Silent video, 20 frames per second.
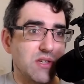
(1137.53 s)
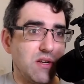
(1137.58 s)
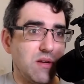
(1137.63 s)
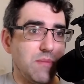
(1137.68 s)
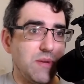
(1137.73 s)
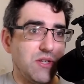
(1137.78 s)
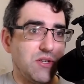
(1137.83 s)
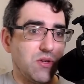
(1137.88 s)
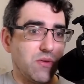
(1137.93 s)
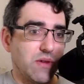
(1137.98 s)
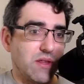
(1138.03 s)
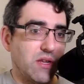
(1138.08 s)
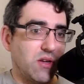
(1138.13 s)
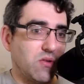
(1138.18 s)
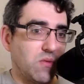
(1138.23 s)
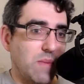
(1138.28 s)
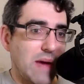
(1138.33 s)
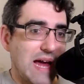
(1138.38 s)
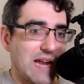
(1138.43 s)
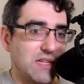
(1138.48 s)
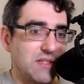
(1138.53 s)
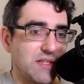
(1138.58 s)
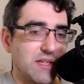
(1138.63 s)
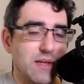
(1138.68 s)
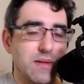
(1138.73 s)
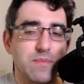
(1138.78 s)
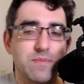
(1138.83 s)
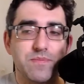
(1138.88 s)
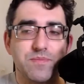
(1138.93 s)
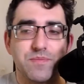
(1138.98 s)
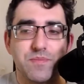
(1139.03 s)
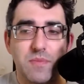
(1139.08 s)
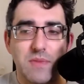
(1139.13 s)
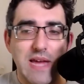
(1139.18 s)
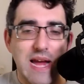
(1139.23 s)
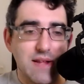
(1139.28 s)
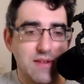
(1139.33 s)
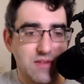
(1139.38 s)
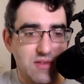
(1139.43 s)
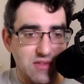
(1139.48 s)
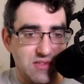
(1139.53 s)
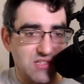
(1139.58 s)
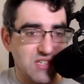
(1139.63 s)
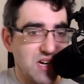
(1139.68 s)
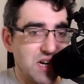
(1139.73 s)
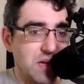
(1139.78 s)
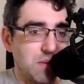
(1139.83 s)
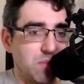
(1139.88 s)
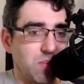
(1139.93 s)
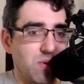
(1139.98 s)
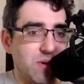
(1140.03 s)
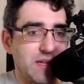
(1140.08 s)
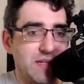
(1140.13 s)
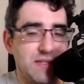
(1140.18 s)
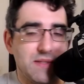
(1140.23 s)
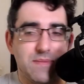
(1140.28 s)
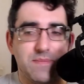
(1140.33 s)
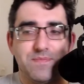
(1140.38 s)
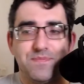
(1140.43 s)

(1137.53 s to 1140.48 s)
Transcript: to be doing the load balancing. That's the starting point.